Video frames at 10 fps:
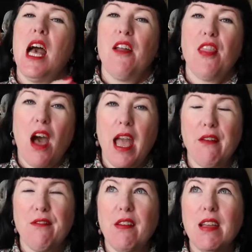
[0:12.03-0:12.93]
and that I
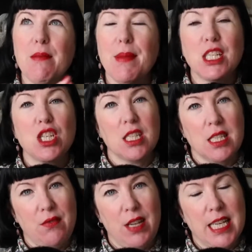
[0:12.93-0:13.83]
have very
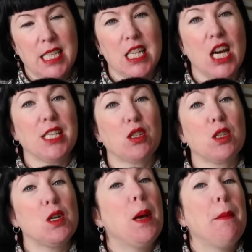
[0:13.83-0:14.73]
imaginatively
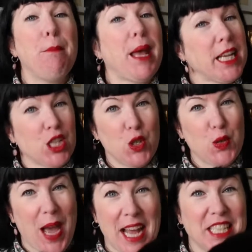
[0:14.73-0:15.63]
entitled Make
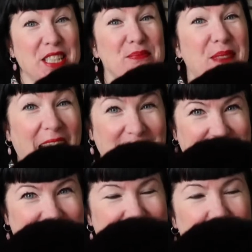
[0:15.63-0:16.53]
Do and
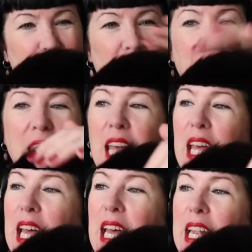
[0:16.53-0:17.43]
Mend.
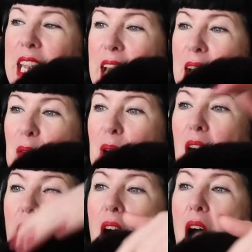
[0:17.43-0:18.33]
Now,
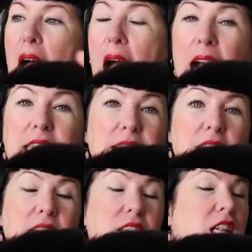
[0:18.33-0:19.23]
as
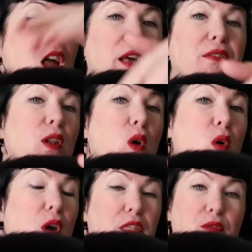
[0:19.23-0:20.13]
a
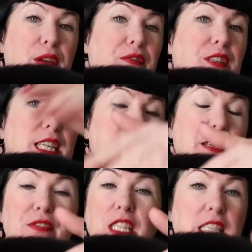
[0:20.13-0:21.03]
lifelong
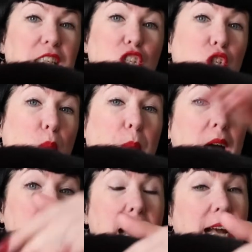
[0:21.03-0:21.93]
thrifter, vintage
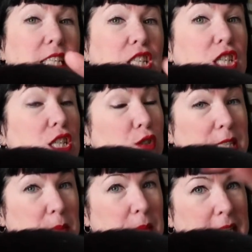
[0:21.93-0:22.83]
shopper and
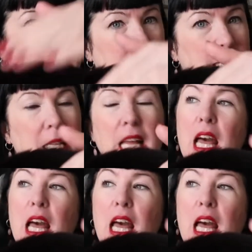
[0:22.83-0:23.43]
dressmaker,